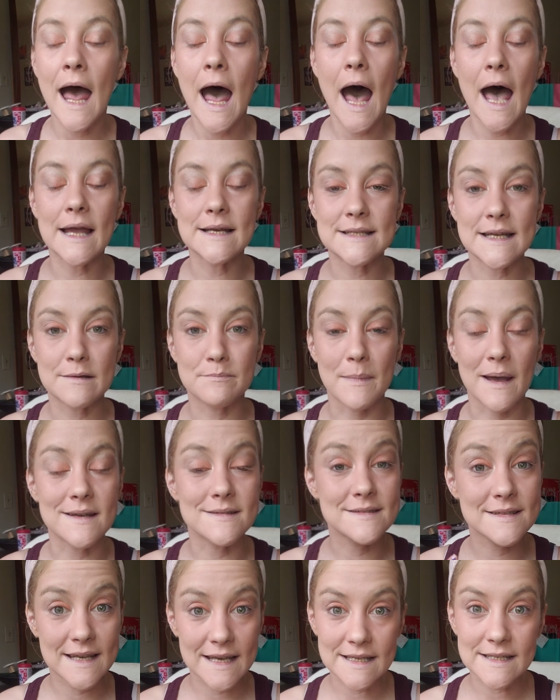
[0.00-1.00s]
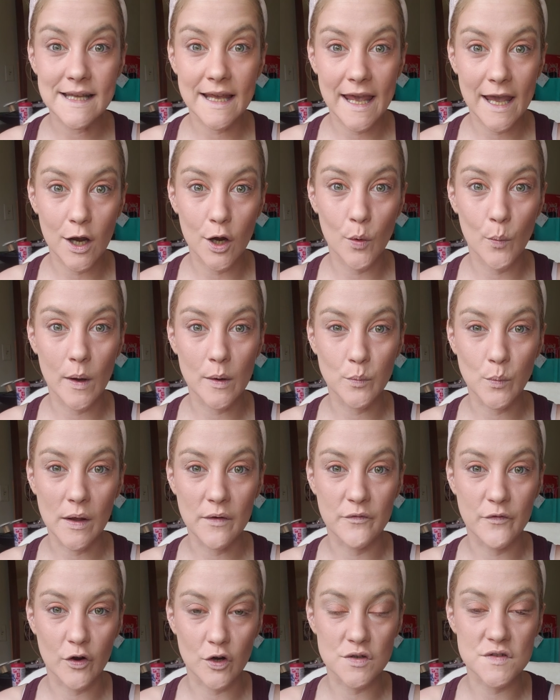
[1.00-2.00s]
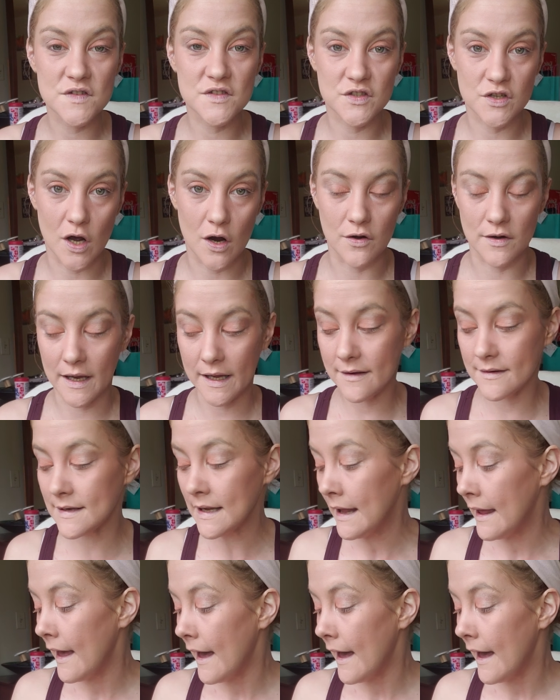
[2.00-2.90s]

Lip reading: I did my skincare when we first started.